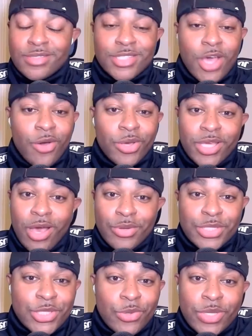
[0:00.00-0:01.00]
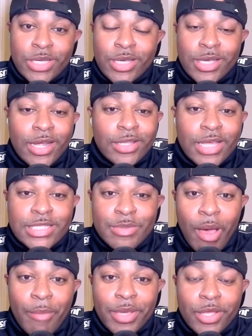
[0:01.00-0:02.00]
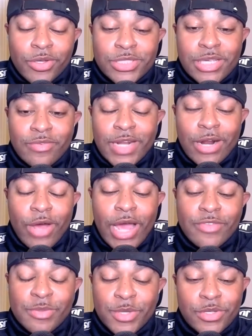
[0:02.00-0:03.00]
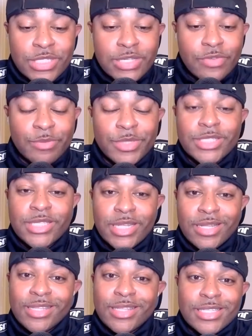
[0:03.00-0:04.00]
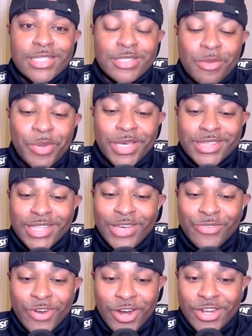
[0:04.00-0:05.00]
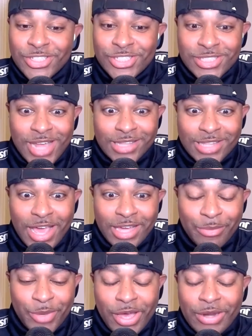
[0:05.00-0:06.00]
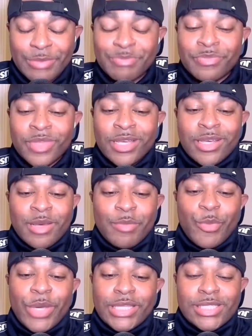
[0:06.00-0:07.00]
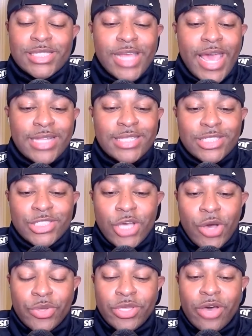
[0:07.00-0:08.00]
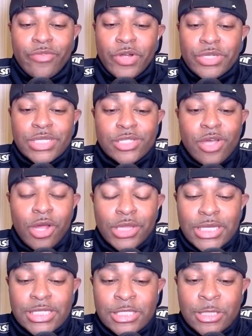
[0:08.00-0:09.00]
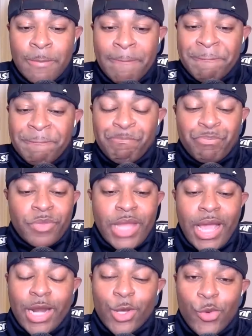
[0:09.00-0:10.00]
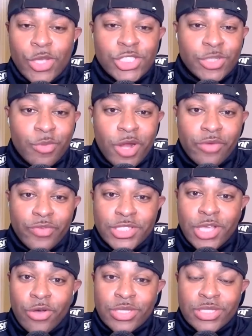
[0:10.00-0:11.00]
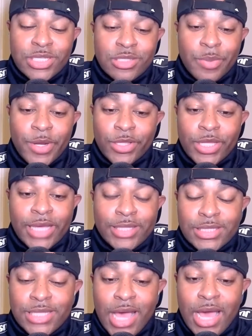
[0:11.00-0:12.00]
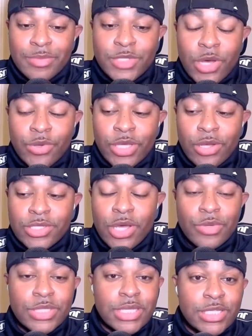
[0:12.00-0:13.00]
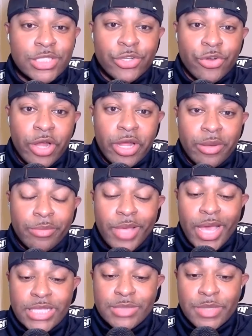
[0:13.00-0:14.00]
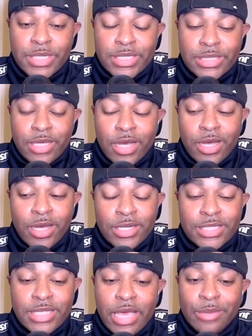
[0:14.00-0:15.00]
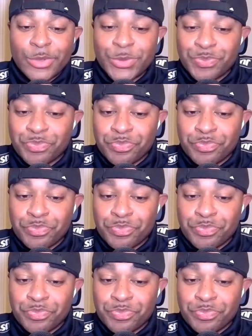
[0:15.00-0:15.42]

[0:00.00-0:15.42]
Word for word: Tokyo and Suki could care less about being on TV. They don't have to be on TV. But Sidney, this is a big thing for her, and she's not lying about it. But we get the stats Tokyo versus Karlissa. They got a question mark for Tokis because apparently at the time, Tokyo Toni's Instagram has been dis, uh, disabled.